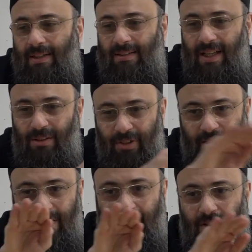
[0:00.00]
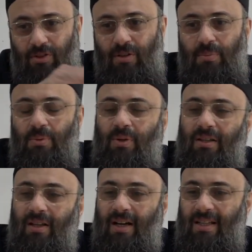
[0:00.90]
very distinction
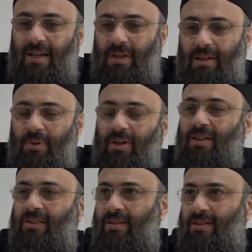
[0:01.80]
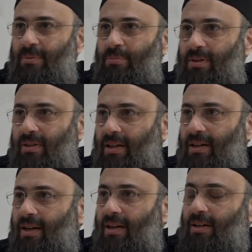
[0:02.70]
between the qadim and the muhdath, the temporarily,
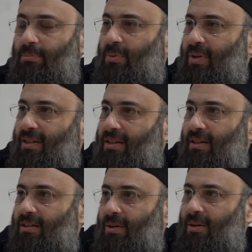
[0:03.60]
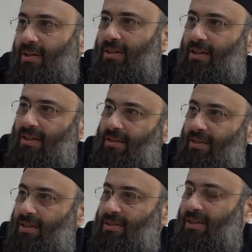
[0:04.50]
between the
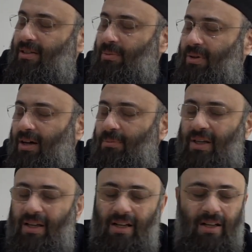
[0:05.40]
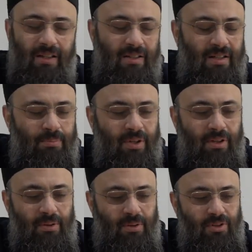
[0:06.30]
eternal without beginning and the
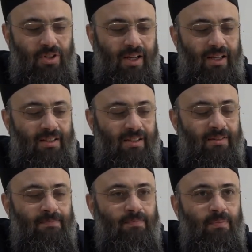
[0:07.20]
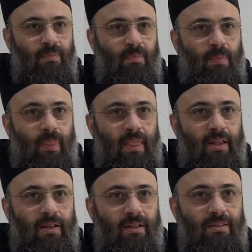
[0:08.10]
temporarily originated,
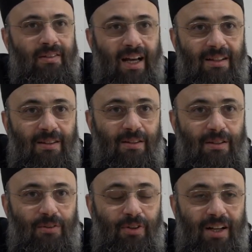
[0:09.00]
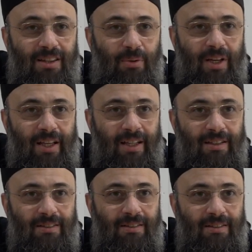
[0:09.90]
that very
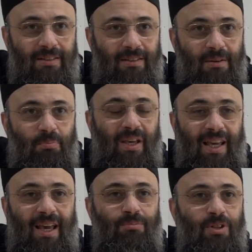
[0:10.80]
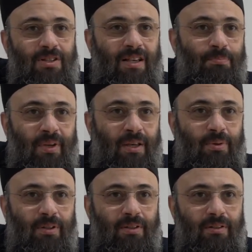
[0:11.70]
tawheed became to some
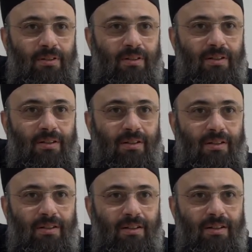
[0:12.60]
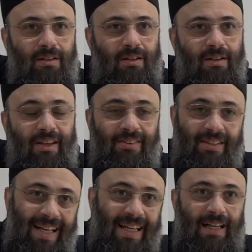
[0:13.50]
people
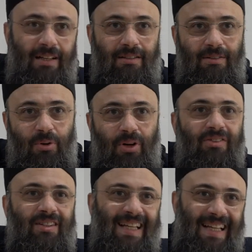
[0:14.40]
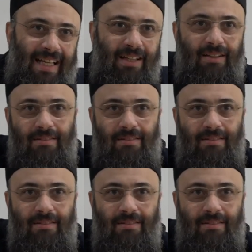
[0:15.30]
ithniyya or ithnīniyya.